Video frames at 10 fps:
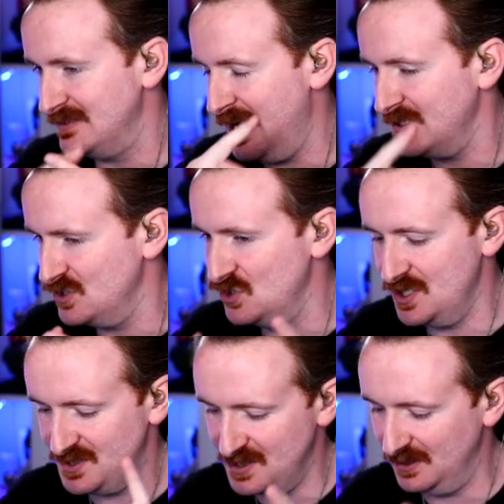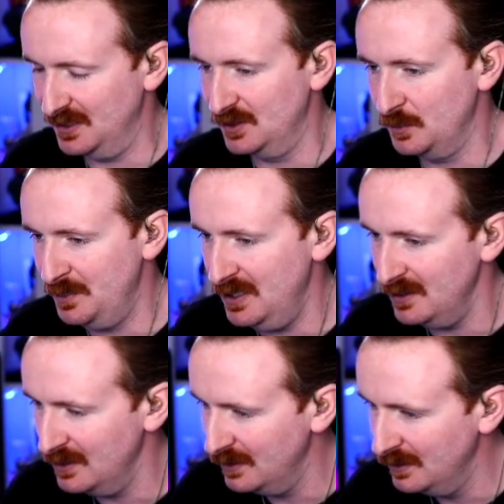hats just a little bit.
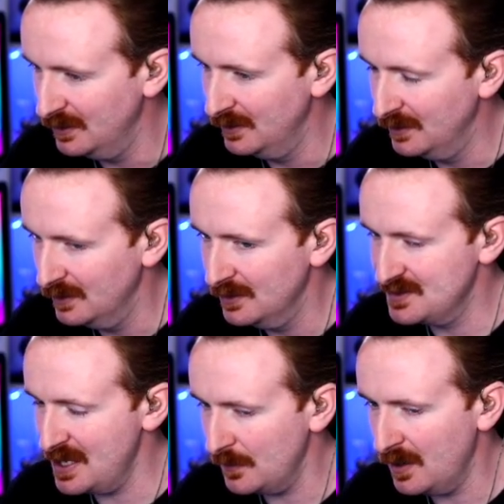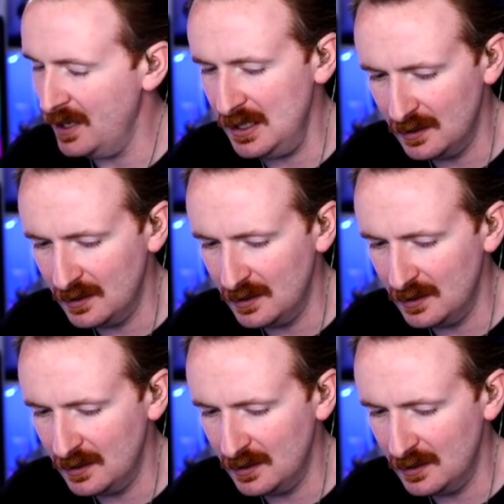Is that right?